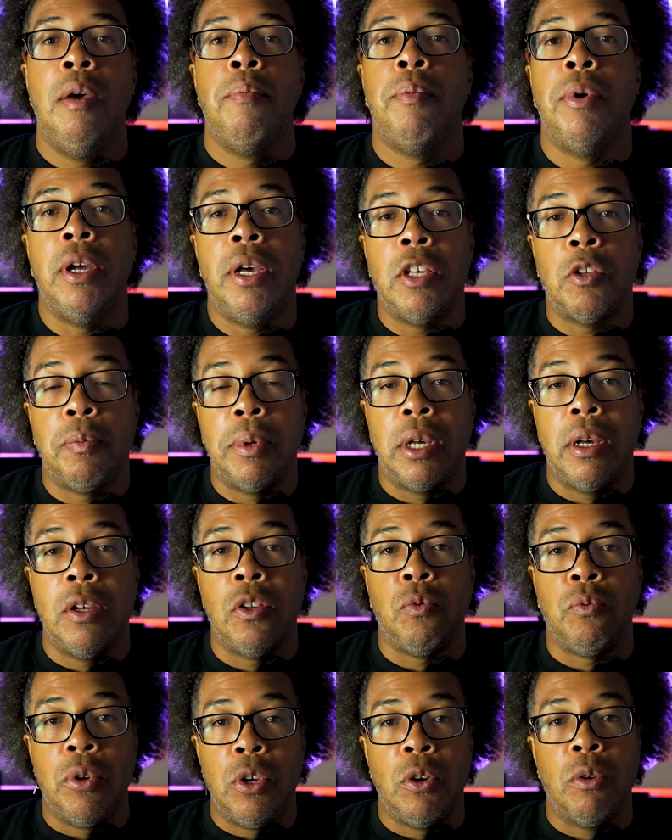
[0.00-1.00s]
but it's
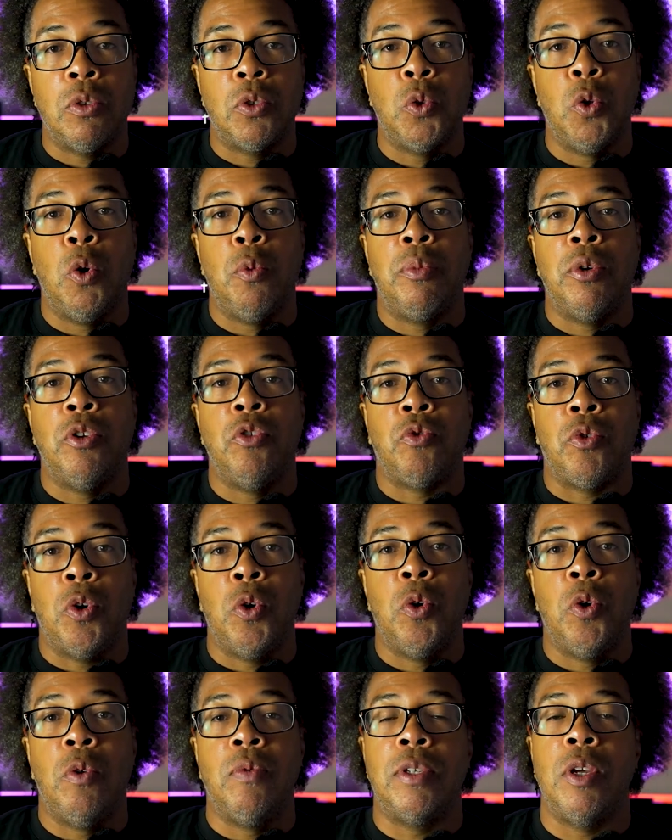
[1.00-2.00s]
because we don't show up in
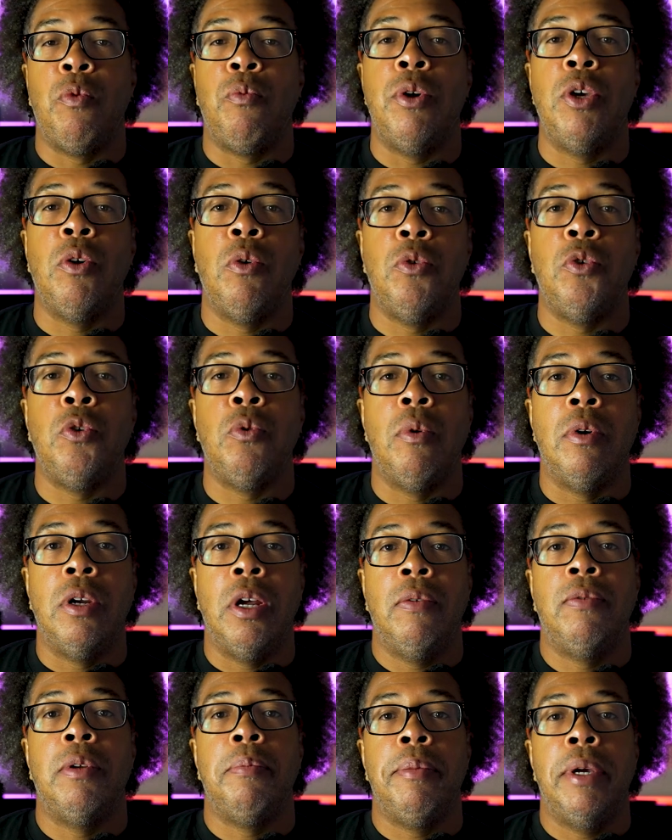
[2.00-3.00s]
droves and we don't do
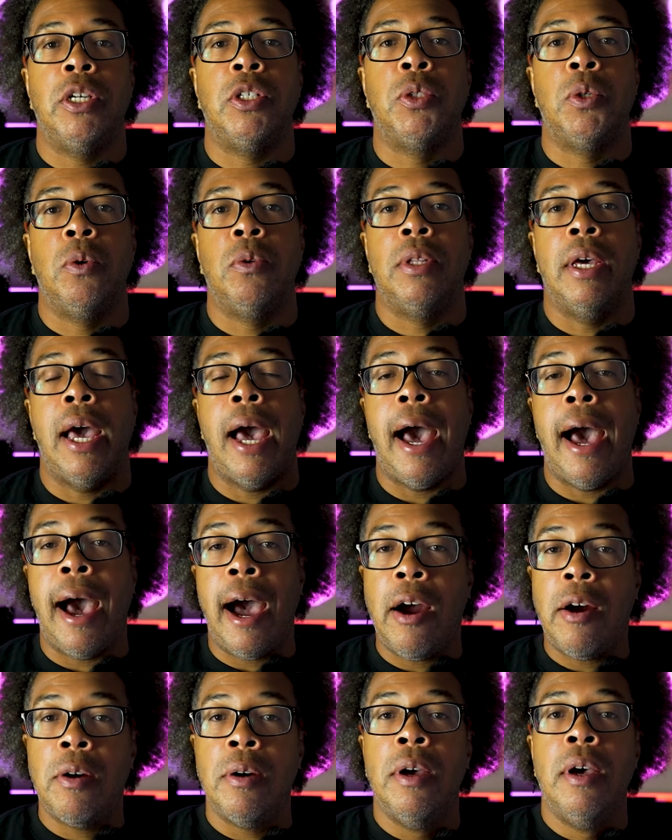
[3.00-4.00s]
enough to make sure that
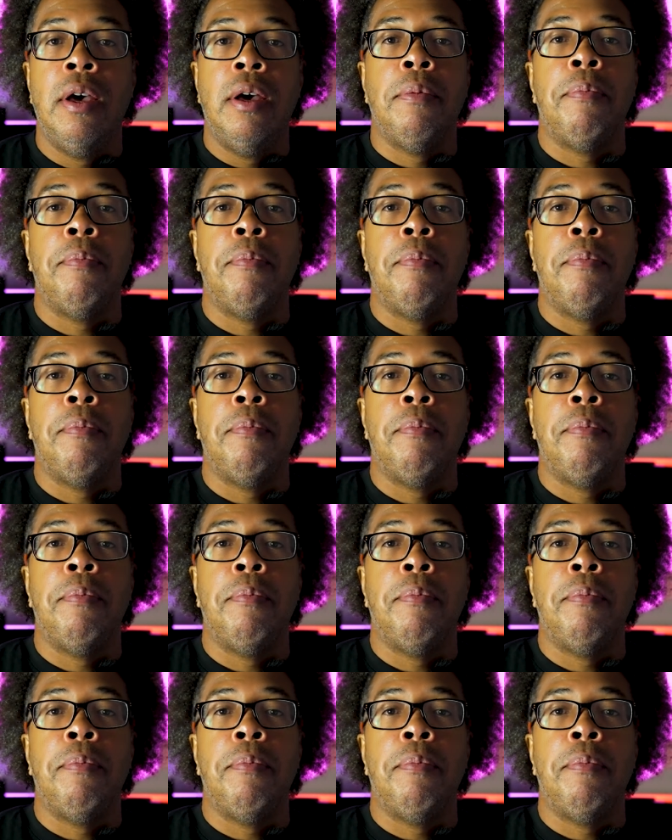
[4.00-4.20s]
our